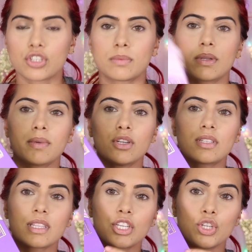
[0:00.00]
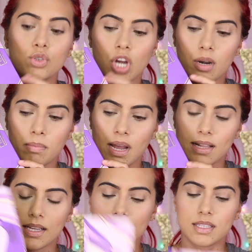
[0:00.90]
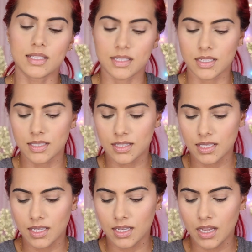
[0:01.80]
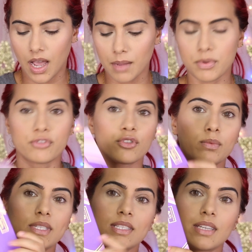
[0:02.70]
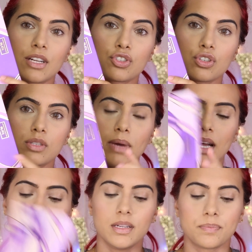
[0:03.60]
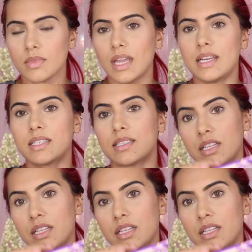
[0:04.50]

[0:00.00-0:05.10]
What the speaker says: So I'm gonna be using the new Tarte palette. This is the High Performance Naturals palette, and it's